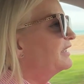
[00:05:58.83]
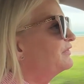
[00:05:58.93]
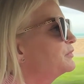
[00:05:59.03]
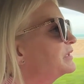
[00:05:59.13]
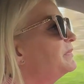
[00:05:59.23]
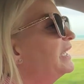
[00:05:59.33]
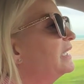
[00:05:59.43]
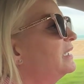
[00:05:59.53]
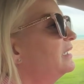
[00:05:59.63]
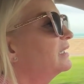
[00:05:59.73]
if it was
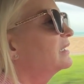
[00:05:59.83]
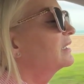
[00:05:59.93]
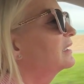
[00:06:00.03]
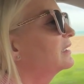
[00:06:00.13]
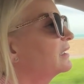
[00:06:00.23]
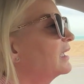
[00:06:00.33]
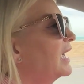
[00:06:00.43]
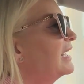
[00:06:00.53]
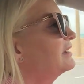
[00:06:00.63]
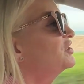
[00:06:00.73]
me,
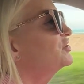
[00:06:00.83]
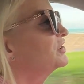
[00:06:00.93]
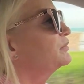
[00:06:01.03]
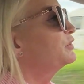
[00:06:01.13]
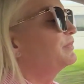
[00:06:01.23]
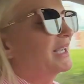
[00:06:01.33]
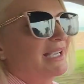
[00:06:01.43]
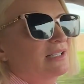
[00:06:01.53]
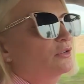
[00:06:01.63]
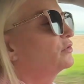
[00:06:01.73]
I literally would buy
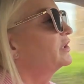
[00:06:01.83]
along